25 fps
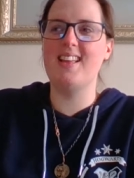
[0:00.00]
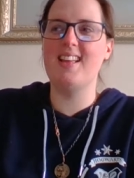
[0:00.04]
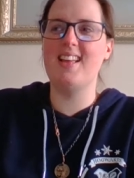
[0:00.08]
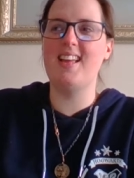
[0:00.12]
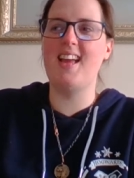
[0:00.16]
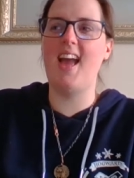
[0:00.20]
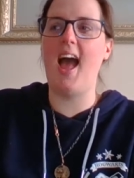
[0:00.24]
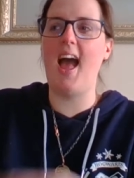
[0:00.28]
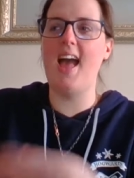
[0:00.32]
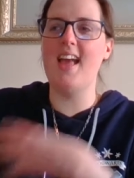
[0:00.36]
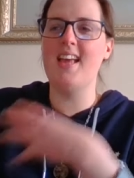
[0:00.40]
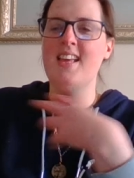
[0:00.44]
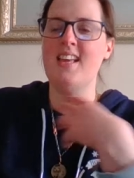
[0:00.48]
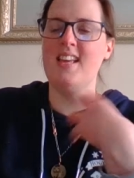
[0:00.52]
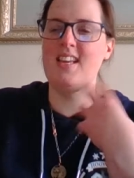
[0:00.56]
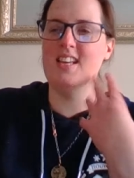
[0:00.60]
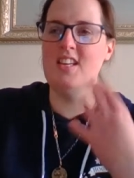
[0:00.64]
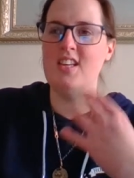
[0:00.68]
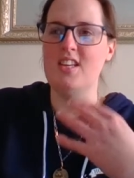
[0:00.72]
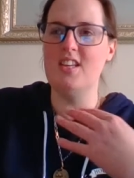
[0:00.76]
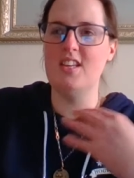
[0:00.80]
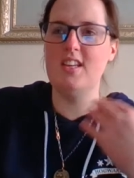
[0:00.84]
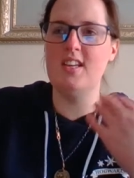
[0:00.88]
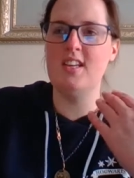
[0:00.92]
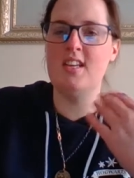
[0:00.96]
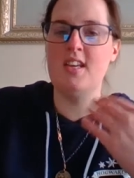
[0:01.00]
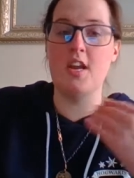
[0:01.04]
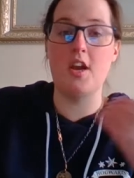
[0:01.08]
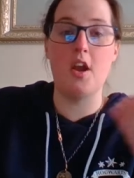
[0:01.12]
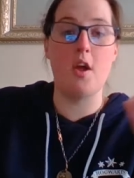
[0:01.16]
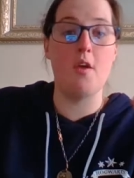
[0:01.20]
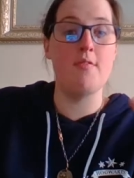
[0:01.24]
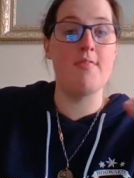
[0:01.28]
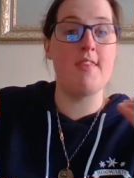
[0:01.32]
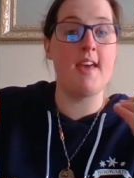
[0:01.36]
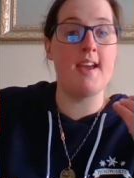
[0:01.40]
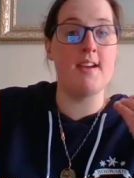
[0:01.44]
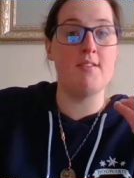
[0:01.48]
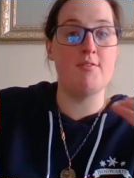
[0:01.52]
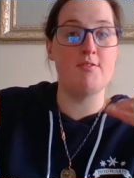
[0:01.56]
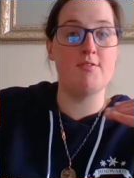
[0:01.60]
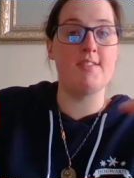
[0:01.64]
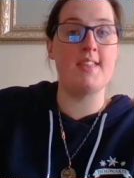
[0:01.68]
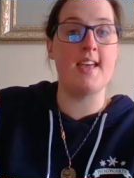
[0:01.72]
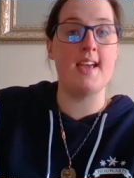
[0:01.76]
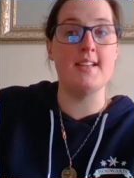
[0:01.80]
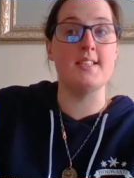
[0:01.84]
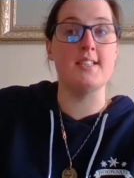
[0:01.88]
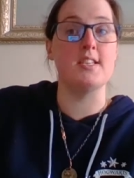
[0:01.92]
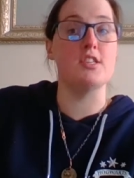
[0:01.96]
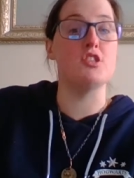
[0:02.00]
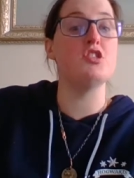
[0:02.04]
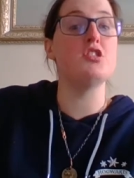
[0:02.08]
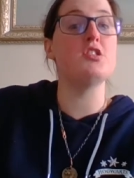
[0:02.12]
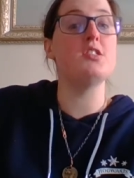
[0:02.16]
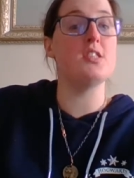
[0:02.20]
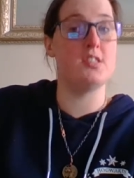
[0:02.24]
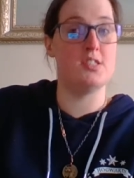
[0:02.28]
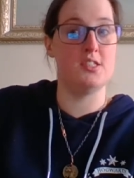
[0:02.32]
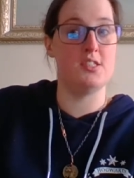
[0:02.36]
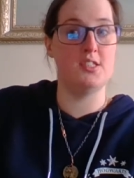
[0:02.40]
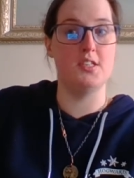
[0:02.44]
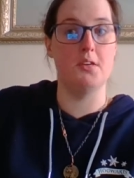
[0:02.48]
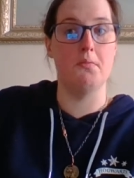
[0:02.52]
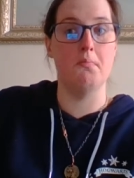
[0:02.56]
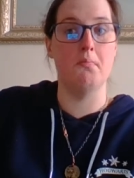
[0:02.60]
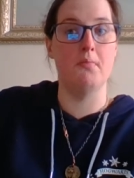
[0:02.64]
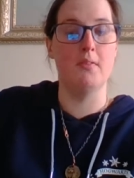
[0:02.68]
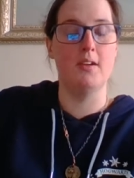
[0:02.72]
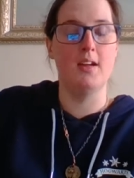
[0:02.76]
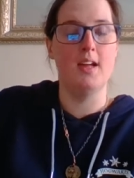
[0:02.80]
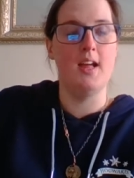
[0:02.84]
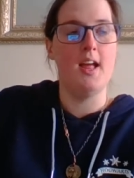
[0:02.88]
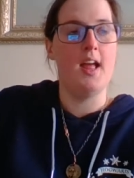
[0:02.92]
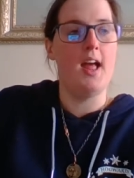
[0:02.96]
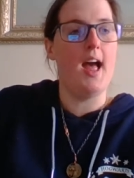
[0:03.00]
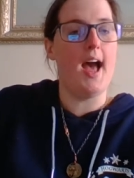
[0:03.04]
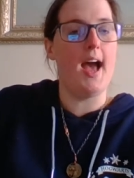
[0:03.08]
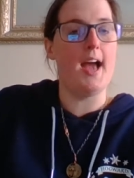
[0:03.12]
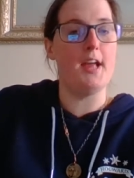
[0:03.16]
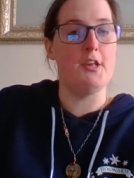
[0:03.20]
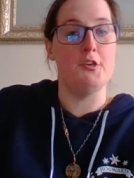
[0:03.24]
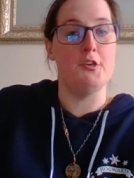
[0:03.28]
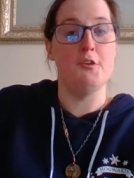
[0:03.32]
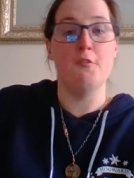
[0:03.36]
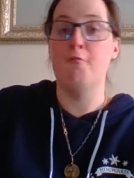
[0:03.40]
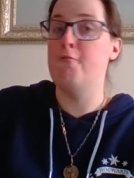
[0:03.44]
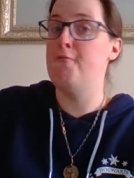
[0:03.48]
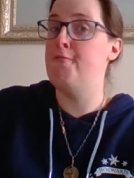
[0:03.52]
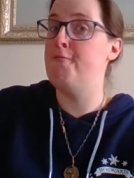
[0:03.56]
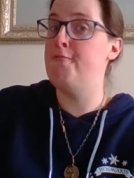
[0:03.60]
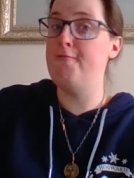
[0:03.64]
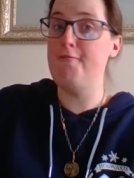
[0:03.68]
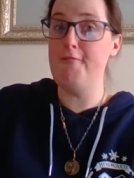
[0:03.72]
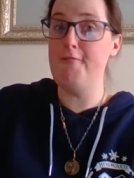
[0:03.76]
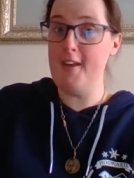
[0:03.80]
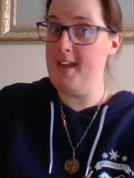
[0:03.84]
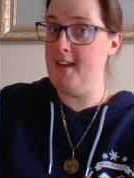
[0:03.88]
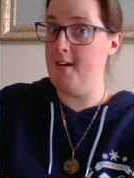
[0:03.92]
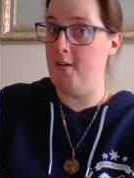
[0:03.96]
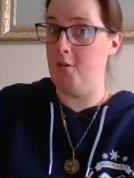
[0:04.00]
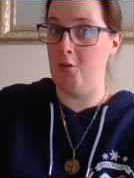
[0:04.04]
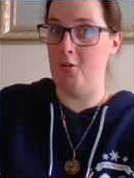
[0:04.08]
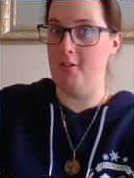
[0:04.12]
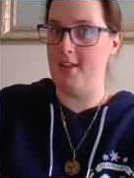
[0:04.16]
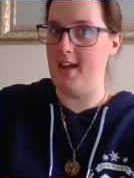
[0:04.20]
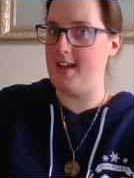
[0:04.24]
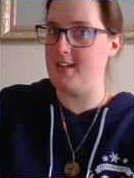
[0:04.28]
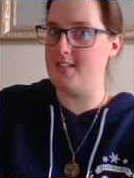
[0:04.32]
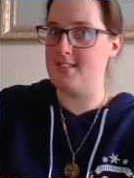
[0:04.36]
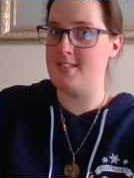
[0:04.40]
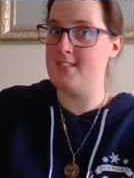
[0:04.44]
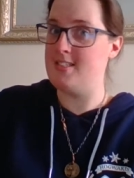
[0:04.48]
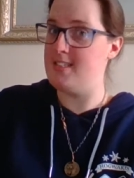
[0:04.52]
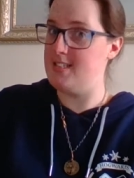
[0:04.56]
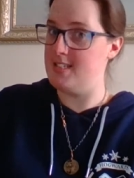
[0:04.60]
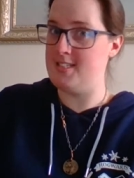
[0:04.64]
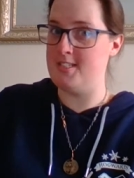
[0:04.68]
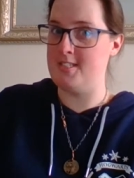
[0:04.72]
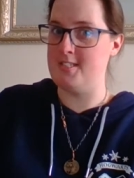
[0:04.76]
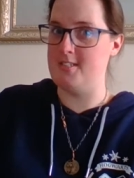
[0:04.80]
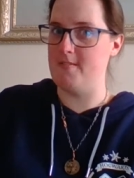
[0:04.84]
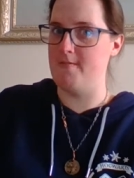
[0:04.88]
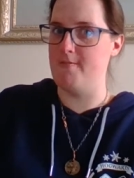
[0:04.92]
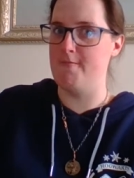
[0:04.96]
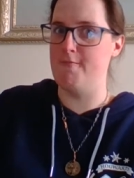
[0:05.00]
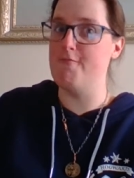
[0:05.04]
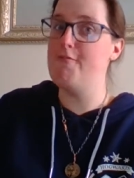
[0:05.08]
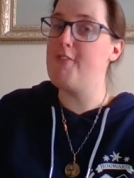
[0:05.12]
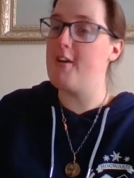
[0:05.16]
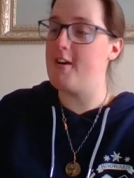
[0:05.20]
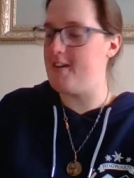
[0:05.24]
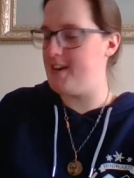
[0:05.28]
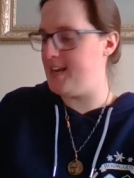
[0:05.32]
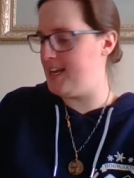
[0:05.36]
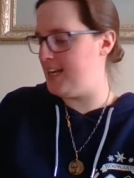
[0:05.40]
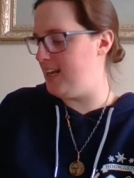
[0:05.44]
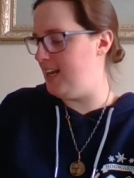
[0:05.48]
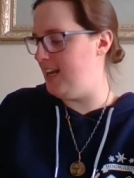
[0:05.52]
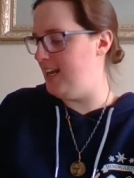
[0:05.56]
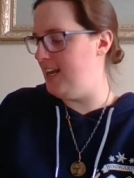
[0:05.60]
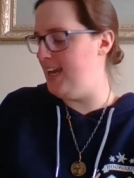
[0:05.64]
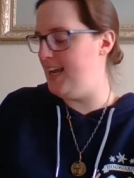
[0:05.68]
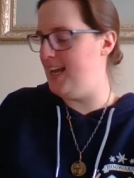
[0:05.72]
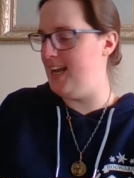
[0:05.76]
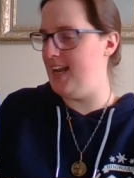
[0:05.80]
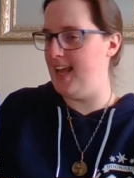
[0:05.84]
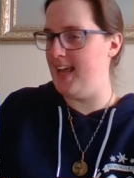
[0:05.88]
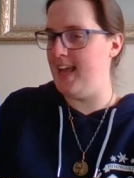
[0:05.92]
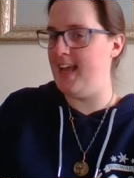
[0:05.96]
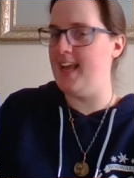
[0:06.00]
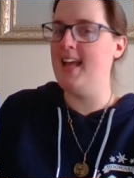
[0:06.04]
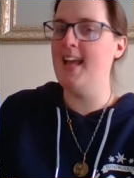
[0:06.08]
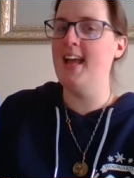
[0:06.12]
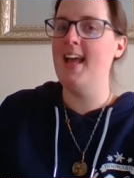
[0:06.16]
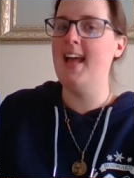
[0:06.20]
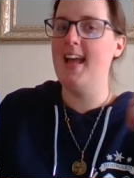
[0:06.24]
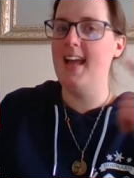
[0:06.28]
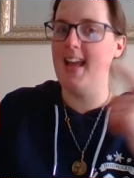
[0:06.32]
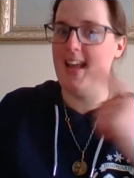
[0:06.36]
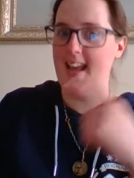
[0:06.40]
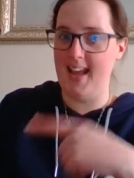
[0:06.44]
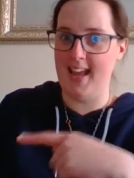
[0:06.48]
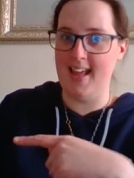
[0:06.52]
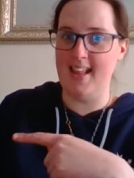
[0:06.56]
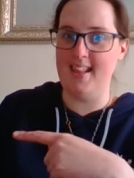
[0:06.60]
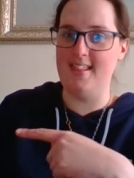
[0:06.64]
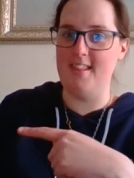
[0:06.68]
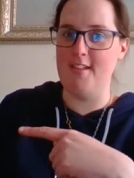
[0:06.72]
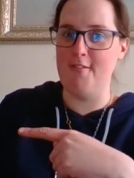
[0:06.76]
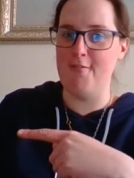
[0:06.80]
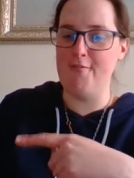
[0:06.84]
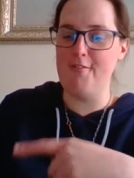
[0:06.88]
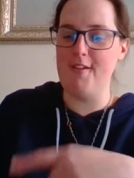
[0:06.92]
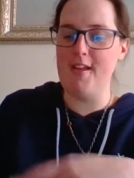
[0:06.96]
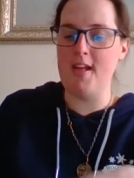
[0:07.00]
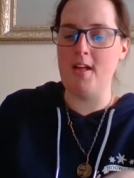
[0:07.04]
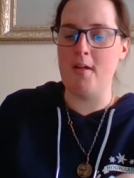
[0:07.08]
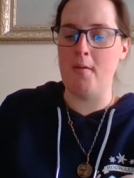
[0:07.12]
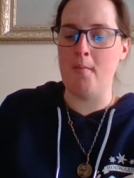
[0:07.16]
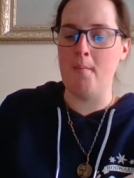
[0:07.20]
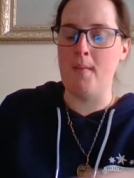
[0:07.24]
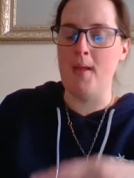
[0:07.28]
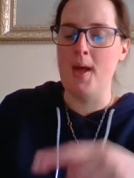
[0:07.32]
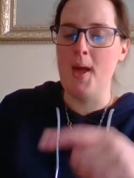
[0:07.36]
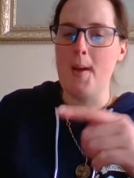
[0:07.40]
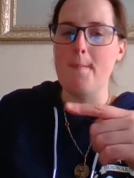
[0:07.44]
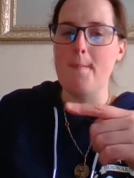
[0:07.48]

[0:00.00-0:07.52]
uh, you know there there's a system and you feel that system very clearly in the film,